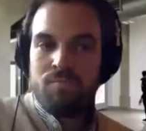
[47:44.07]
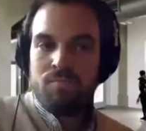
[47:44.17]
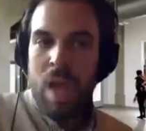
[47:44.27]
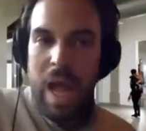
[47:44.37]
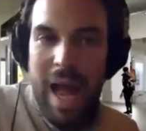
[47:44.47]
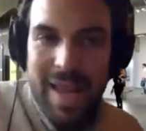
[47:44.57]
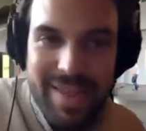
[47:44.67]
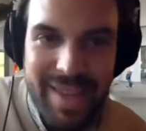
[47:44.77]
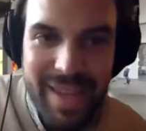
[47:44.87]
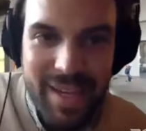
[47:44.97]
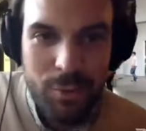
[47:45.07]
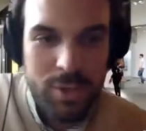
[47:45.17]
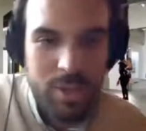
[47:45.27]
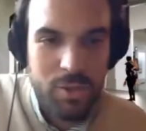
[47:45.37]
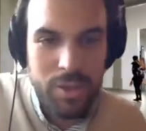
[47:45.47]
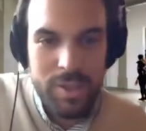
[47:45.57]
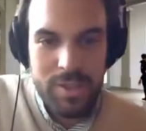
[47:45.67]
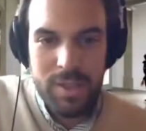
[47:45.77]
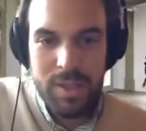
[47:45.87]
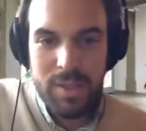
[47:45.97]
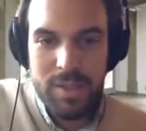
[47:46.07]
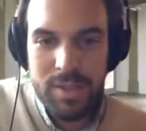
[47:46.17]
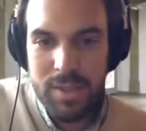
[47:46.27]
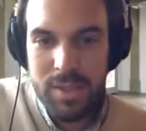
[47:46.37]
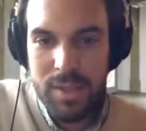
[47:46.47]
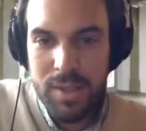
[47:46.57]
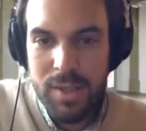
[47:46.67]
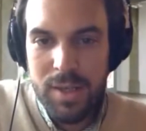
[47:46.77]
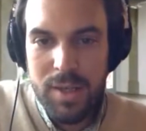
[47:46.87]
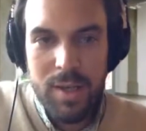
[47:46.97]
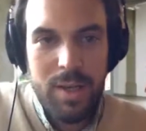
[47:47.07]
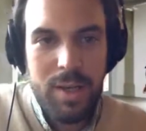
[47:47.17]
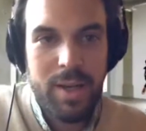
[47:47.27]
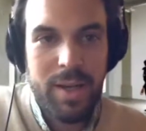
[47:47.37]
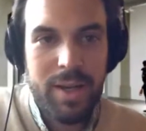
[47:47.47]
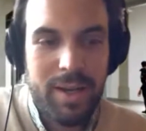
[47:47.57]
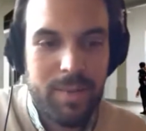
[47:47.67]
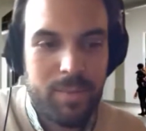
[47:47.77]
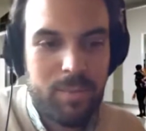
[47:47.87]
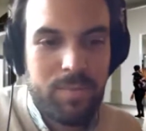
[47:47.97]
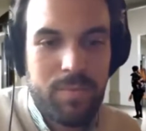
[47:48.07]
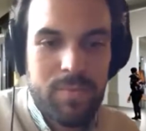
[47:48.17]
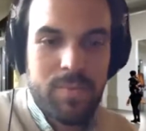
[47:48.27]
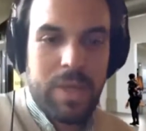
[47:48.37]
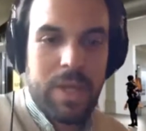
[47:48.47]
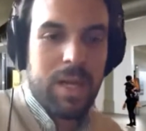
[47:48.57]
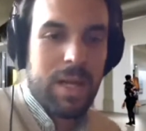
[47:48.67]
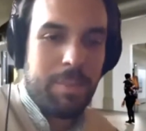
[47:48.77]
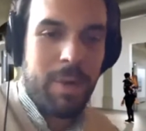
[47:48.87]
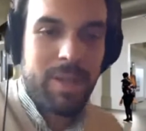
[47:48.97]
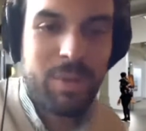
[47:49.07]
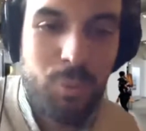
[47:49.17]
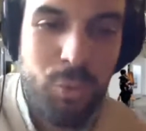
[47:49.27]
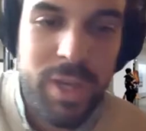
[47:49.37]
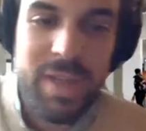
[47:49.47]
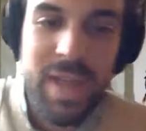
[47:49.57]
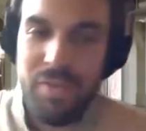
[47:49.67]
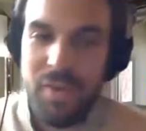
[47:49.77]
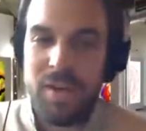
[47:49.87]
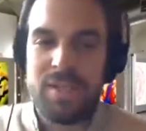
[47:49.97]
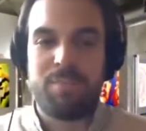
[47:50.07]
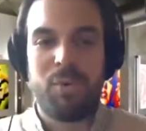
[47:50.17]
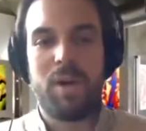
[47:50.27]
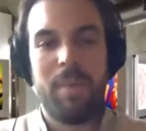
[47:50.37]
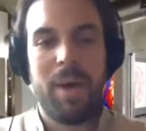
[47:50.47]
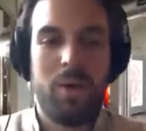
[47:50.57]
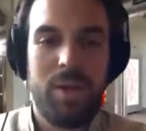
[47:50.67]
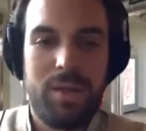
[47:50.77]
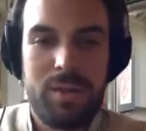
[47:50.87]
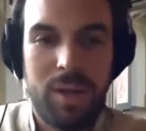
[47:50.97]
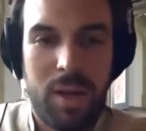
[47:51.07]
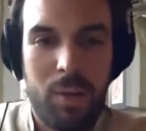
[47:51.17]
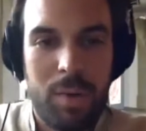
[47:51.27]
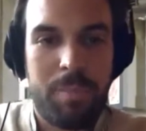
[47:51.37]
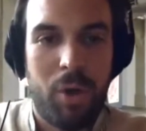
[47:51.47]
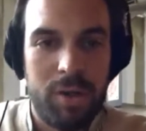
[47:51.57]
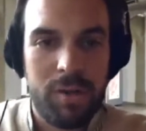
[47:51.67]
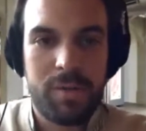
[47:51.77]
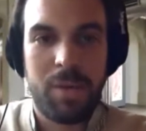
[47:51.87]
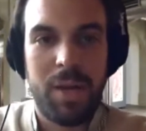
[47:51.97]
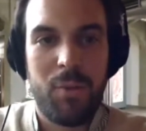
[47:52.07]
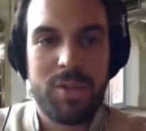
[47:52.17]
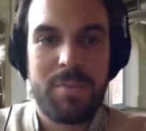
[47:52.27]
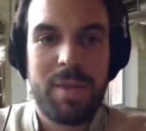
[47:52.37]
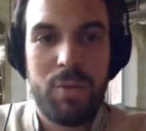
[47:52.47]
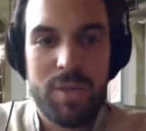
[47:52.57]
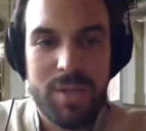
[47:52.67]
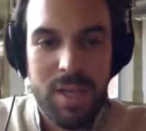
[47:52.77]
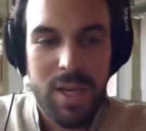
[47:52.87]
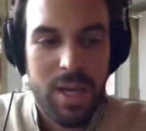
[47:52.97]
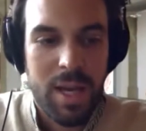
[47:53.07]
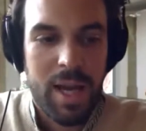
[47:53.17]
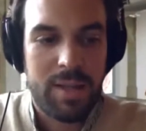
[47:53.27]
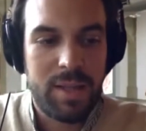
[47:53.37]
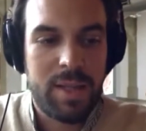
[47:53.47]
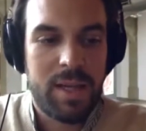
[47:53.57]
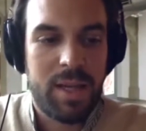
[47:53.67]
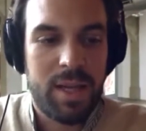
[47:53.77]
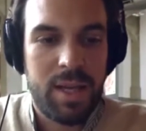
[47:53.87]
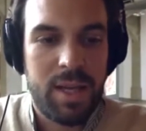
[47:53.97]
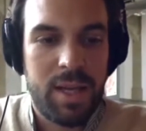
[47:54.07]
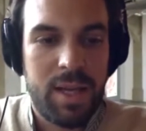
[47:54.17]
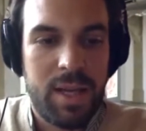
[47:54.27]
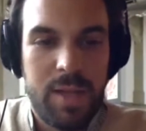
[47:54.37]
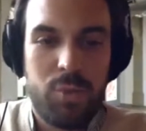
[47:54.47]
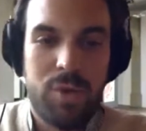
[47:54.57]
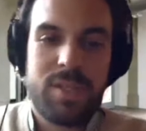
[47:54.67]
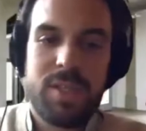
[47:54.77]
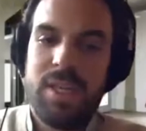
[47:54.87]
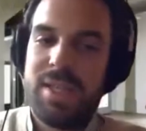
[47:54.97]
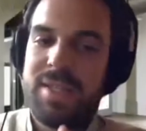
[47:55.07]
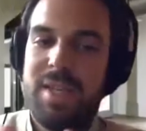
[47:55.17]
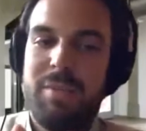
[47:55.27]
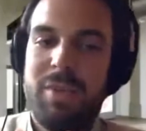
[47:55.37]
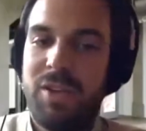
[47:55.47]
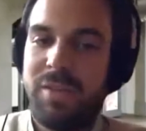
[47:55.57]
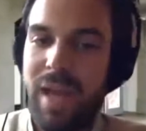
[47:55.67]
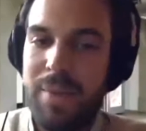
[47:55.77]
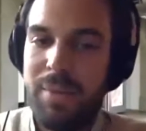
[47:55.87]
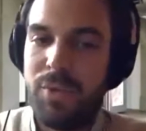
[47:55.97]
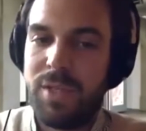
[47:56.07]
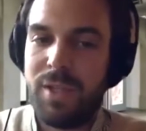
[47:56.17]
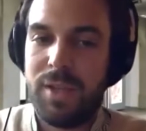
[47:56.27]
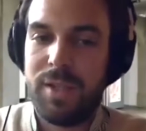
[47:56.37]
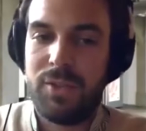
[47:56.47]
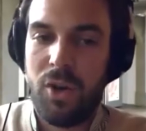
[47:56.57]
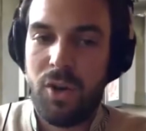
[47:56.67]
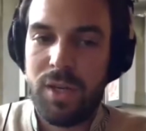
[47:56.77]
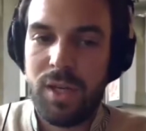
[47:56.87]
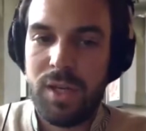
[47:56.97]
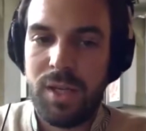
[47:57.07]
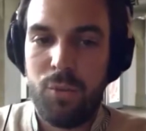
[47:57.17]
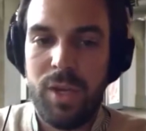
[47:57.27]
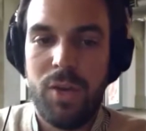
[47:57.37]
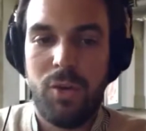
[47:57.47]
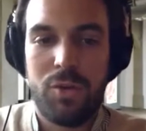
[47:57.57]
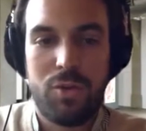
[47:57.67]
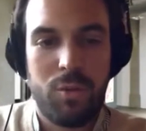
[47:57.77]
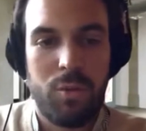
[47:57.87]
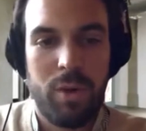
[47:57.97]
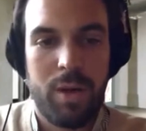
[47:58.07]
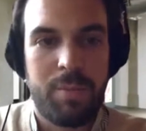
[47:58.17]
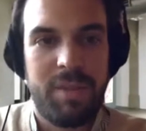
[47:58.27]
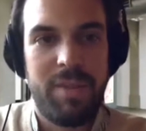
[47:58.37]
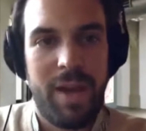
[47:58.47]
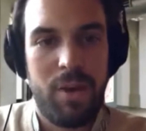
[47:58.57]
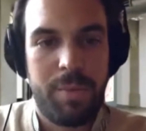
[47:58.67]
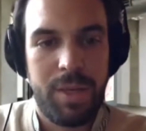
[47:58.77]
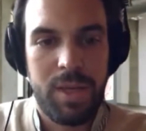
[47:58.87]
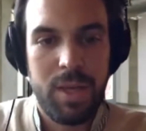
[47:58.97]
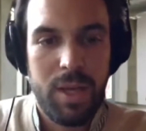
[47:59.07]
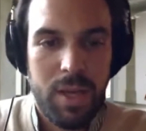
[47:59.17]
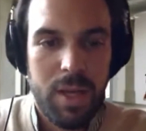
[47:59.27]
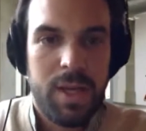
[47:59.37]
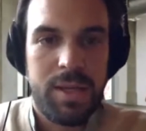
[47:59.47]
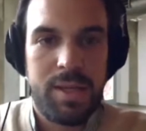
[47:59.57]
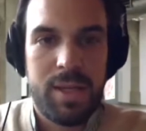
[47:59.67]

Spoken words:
I think it was a coincidence, but we definitely spoke about it at one point. But it was I think it was in a similar time that we started talking that we also were developing this